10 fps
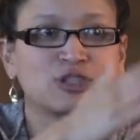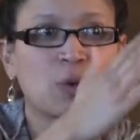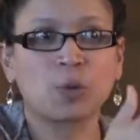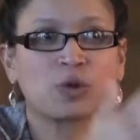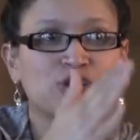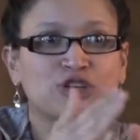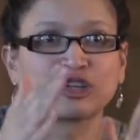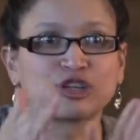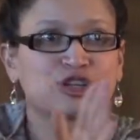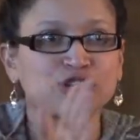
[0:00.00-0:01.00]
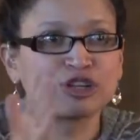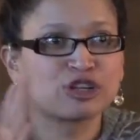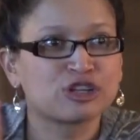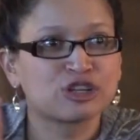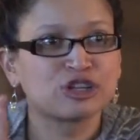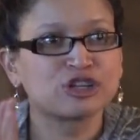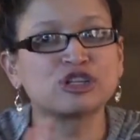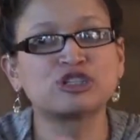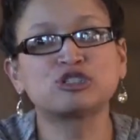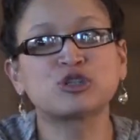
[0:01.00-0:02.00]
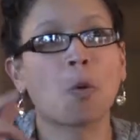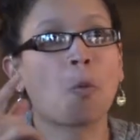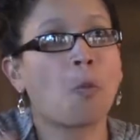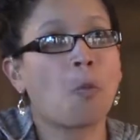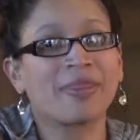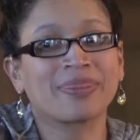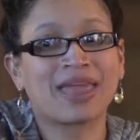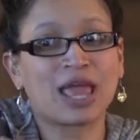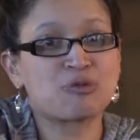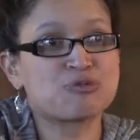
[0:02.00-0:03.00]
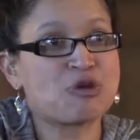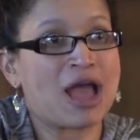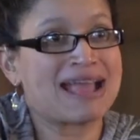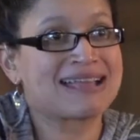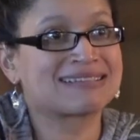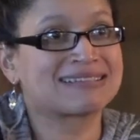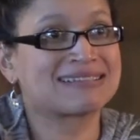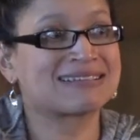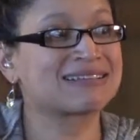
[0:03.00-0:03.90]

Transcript: which is not similar to English grammatical structure.